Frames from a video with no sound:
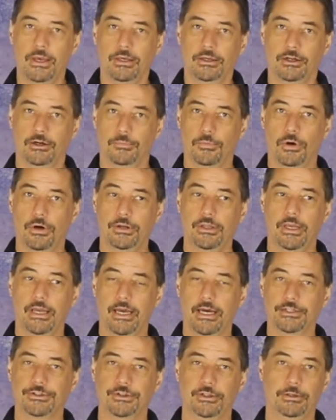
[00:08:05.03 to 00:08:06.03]
your body
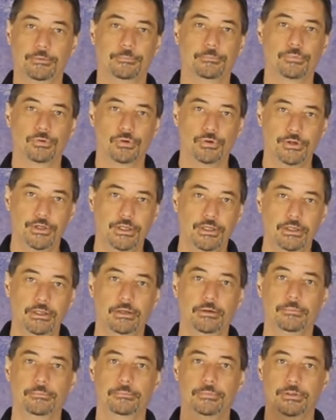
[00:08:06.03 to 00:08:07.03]
actually
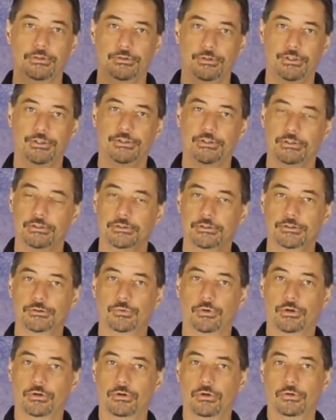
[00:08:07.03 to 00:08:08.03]
pre-positions
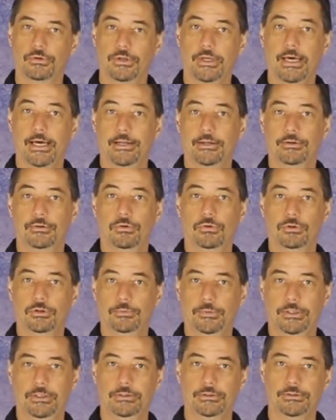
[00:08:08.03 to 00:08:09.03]
what are called
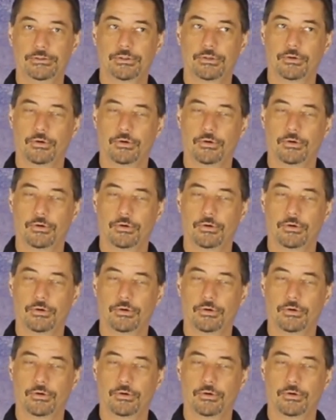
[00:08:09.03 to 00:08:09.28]
catecholamines,